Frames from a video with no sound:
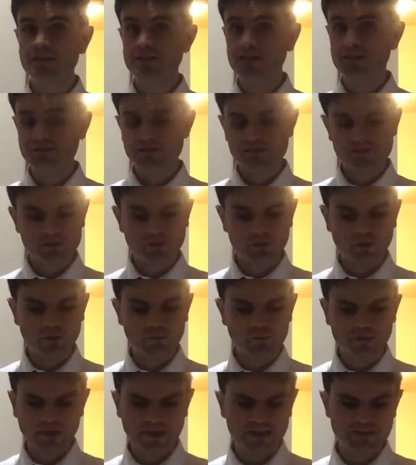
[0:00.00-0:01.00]
it is too
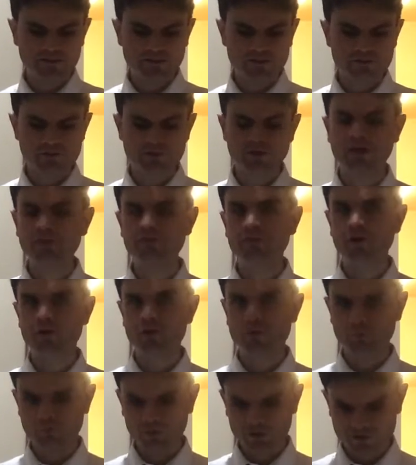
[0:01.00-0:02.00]
complicated to have a
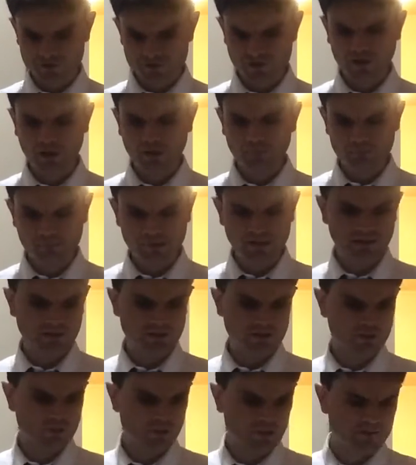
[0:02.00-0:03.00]
robust
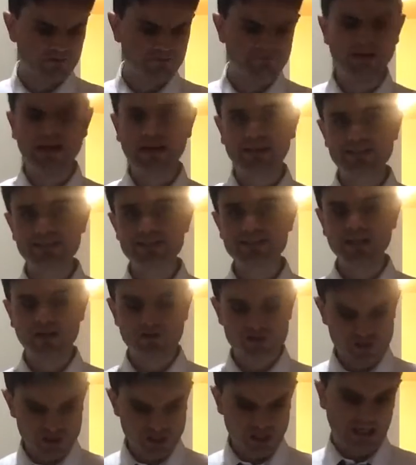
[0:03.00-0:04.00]
opinion when facts
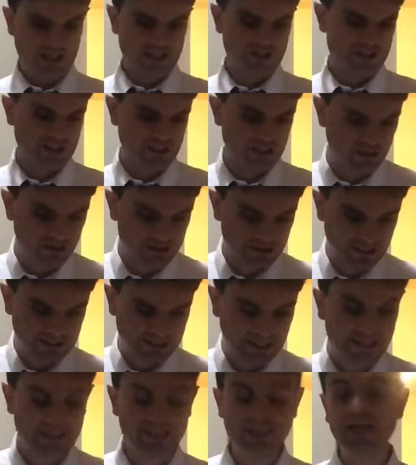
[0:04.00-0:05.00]
are changing on a
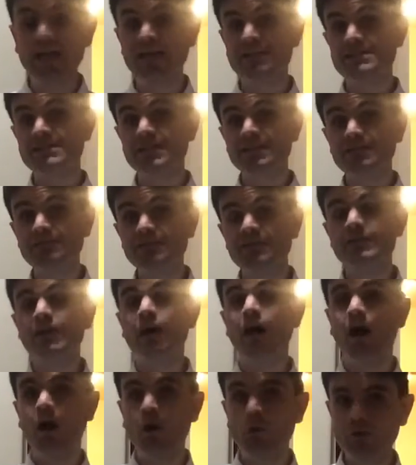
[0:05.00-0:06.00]
daily and even
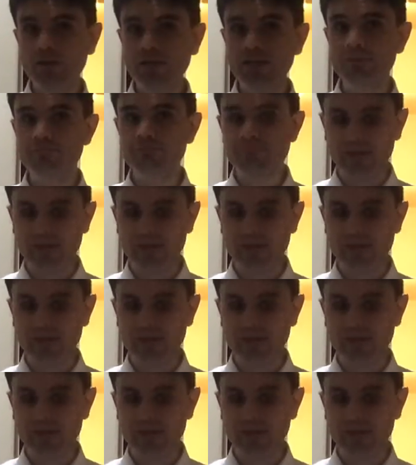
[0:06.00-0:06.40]
hourly